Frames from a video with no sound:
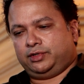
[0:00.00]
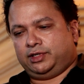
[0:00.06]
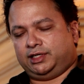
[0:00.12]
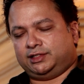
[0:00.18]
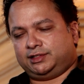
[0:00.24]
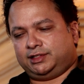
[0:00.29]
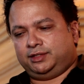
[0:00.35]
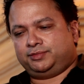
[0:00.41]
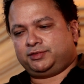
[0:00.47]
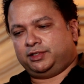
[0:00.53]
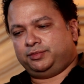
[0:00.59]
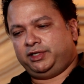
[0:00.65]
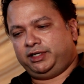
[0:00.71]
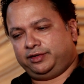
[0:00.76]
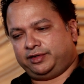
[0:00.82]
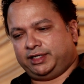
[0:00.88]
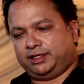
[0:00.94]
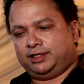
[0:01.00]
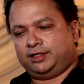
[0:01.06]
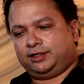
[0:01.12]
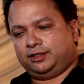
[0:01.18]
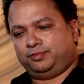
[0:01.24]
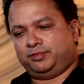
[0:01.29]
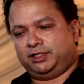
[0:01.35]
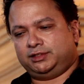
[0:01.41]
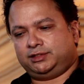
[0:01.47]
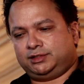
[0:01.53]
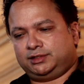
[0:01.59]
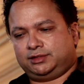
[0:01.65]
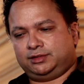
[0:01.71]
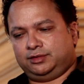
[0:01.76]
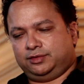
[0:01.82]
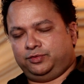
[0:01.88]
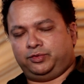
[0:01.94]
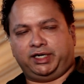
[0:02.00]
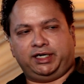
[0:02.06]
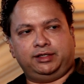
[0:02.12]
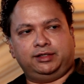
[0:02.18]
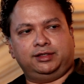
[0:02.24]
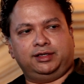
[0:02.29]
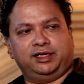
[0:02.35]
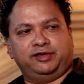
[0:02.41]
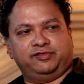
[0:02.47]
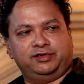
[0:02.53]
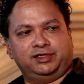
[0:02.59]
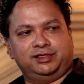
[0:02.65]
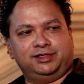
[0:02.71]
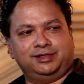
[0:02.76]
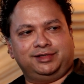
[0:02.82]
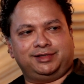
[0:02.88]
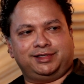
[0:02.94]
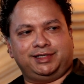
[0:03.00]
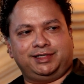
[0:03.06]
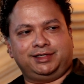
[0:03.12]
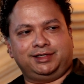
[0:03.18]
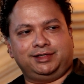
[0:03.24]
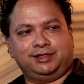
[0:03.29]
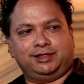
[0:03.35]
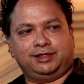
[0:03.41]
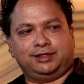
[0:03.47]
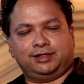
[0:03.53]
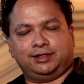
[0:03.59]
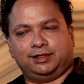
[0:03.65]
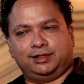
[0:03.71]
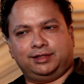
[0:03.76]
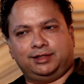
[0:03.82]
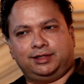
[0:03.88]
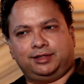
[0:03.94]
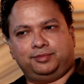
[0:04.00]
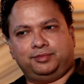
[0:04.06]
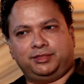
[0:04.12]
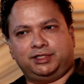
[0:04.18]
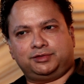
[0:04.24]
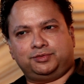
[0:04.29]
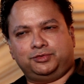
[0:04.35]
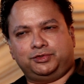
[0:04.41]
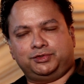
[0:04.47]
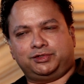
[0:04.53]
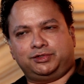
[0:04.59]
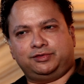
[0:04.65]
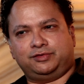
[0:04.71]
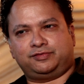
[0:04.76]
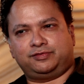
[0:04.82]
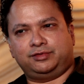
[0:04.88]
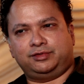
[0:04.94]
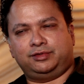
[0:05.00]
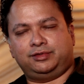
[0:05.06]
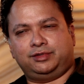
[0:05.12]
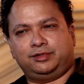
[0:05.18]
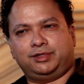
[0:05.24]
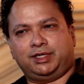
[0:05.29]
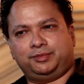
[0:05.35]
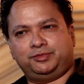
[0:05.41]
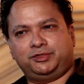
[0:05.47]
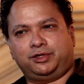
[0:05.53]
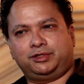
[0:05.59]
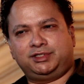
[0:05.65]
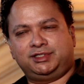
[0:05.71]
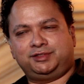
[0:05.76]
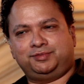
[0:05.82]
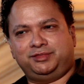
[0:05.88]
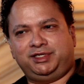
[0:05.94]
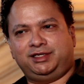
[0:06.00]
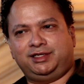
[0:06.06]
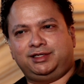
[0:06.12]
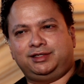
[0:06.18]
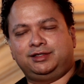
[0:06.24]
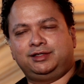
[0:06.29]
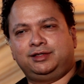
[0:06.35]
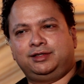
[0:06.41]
landscapes are being read at a much wider level, right? And at a much more sort of, I'm not just meaning